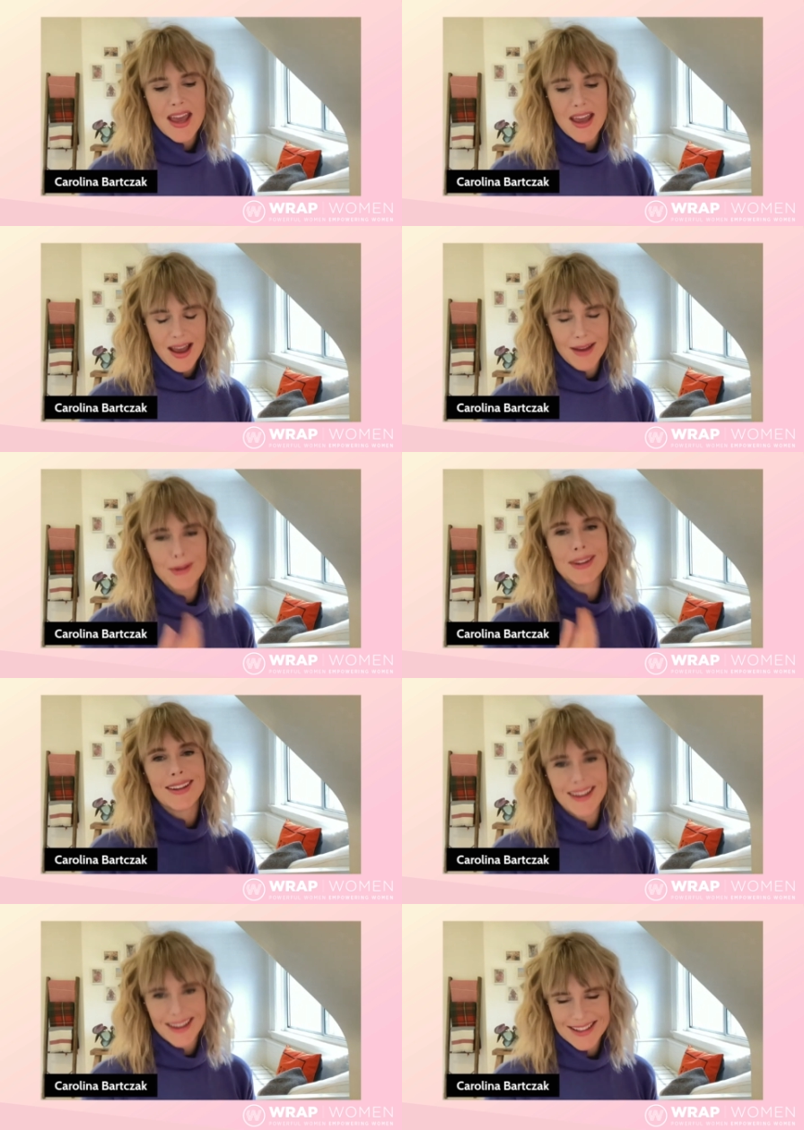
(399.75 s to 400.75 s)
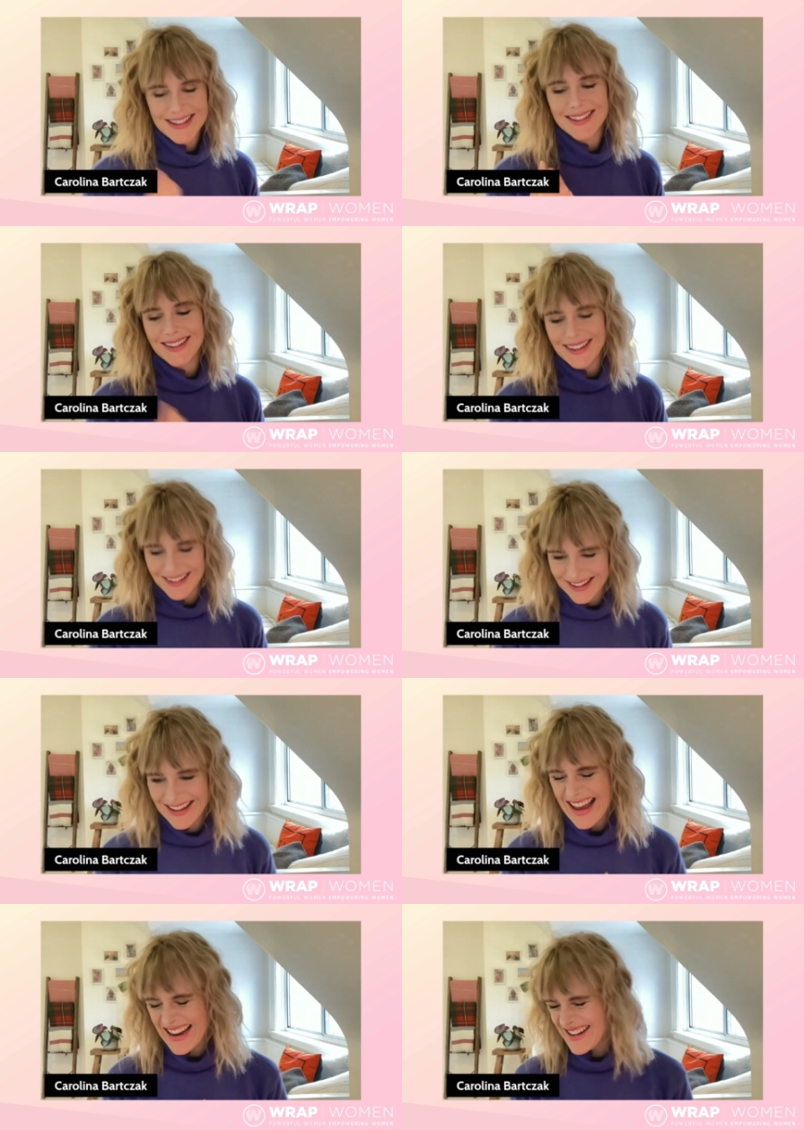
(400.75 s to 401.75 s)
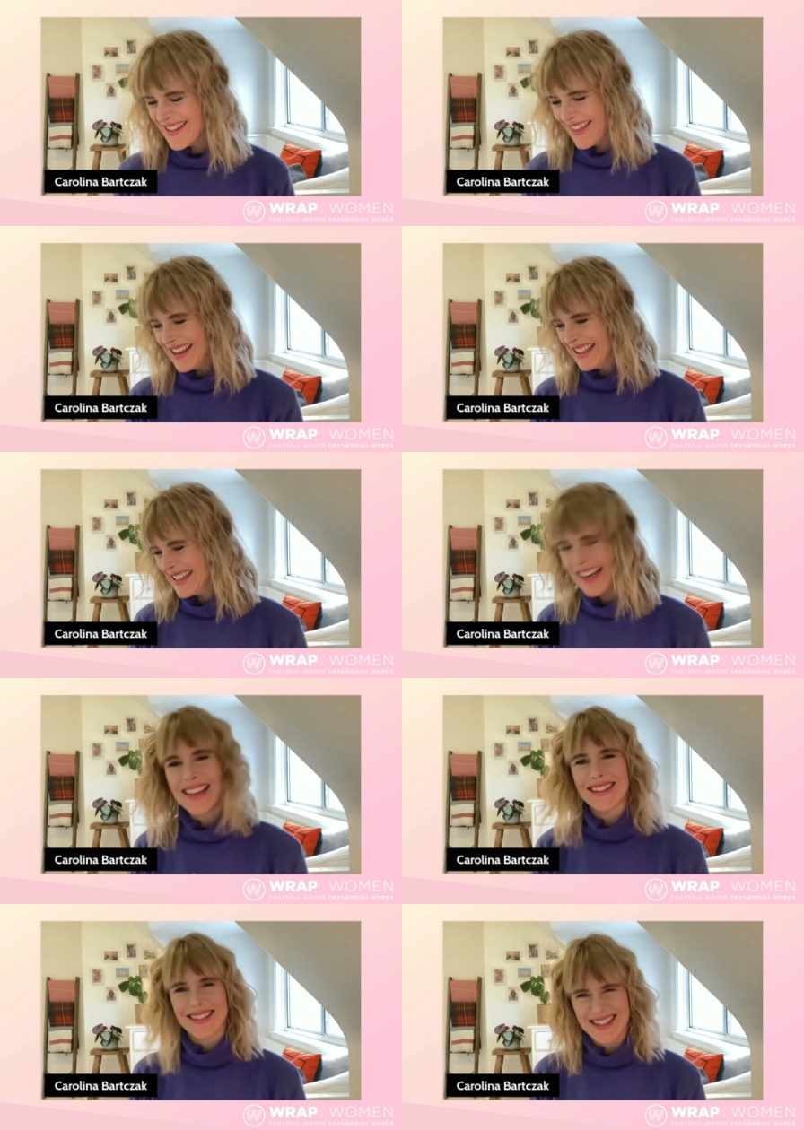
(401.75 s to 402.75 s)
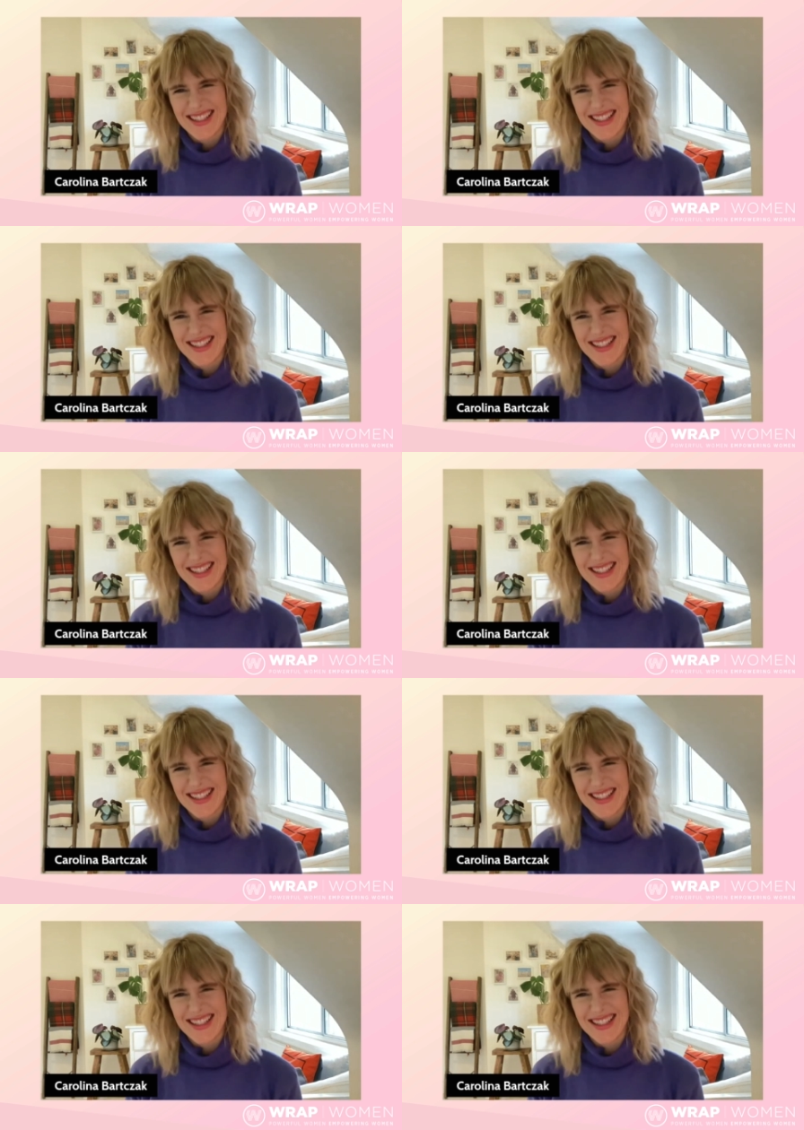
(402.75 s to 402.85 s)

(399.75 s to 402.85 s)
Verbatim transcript: yeah, I really had to get it on the second